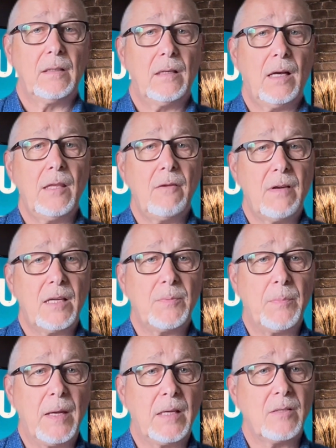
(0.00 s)
Other
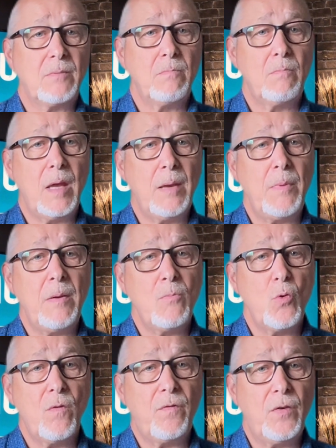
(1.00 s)
aspects may be
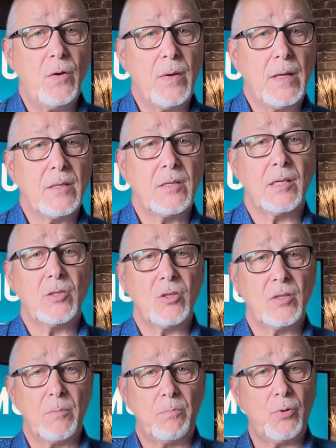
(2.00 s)
more fluid, such
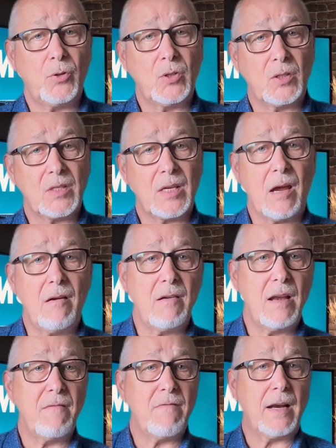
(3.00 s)
as the projects
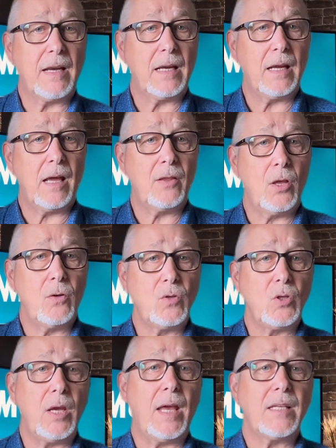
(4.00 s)
currently running and
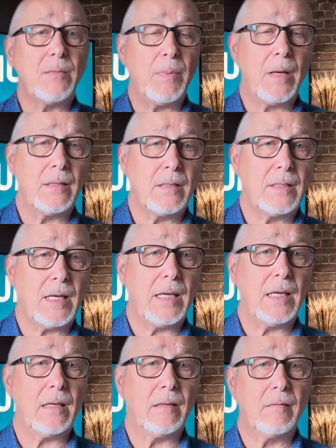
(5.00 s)
those yet to be
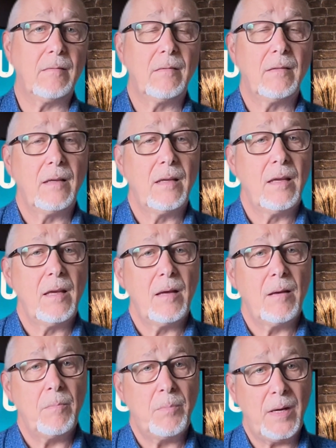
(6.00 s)
undertaken.
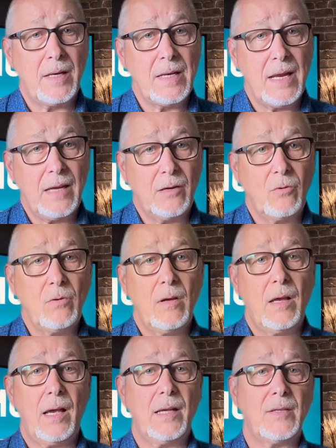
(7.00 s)
By now,
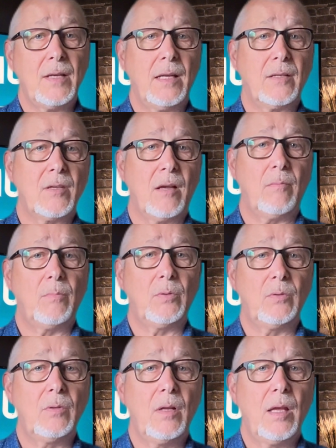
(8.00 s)
as an
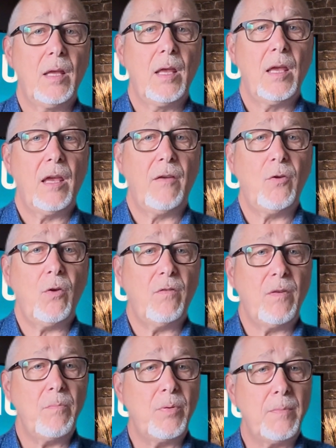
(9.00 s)
example, if you
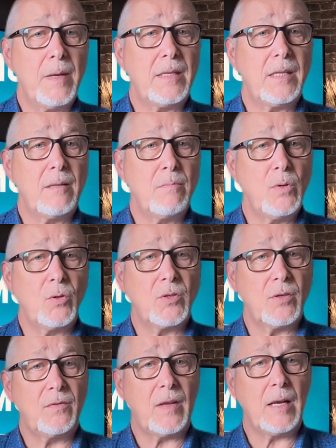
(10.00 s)
have implemented the
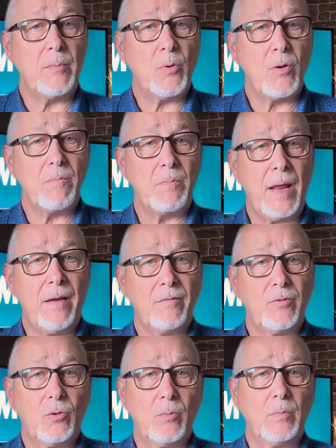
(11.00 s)
MuleSoft Anypoint
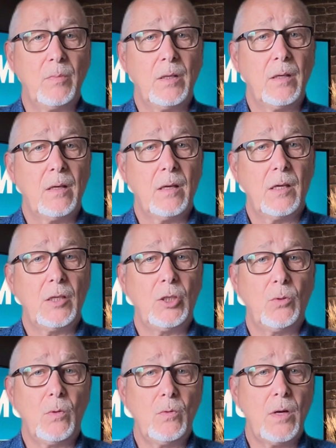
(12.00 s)
platform,
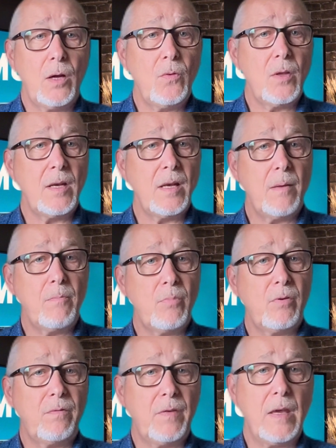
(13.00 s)
you will know the
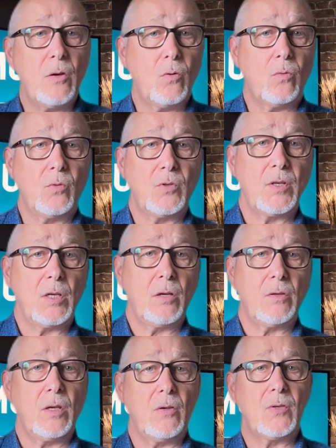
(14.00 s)
number of eCores that you're
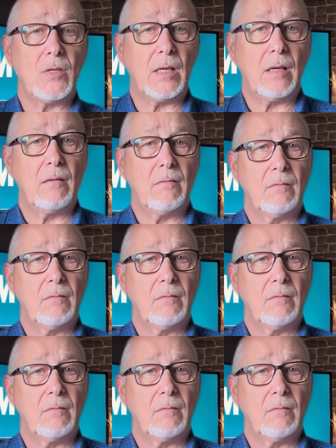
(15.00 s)
using,